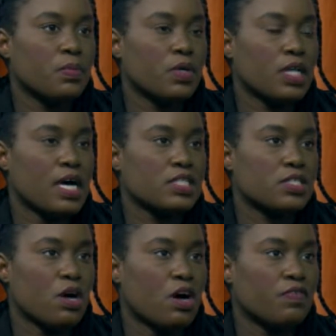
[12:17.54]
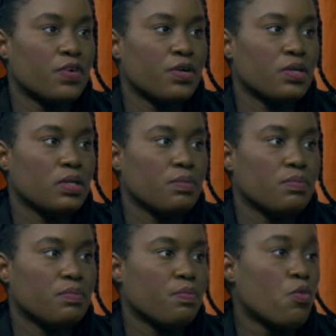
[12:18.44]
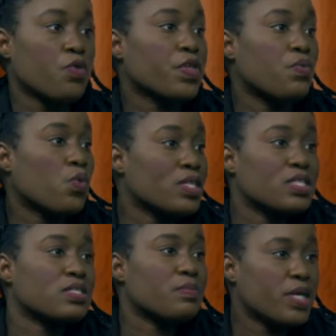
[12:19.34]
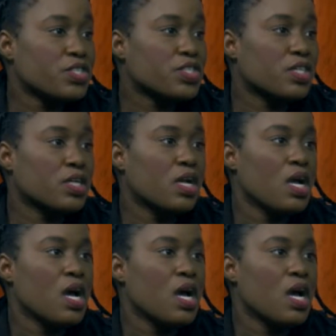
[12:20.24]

classes offered more than once a semester.